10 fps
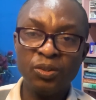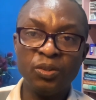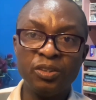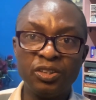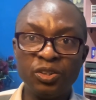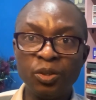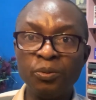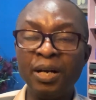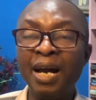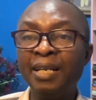Your decision
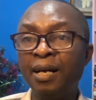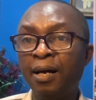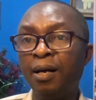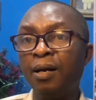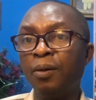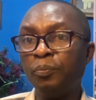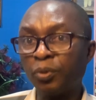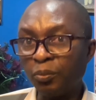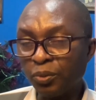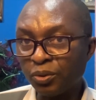will either
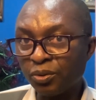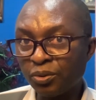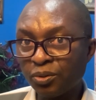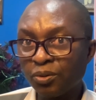promote